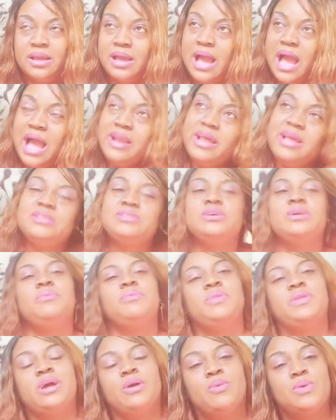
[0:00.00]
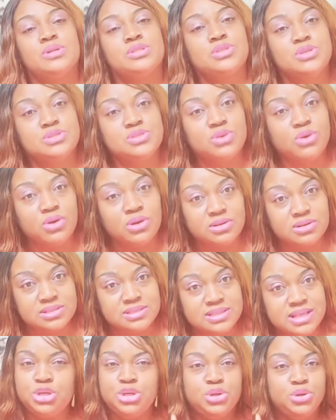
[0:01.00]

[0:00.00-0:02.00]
And there is something I want us to understand.